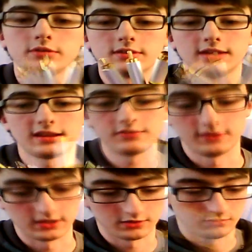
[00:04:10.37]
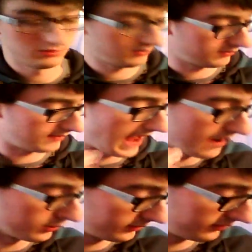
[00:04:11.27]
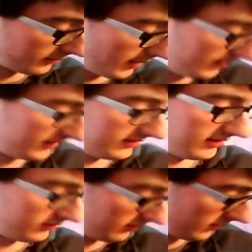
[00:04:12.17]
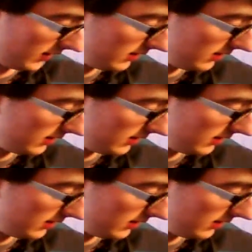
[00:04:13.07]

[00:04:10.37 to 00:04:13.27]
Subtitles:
an S-video out for my PlayStation 3.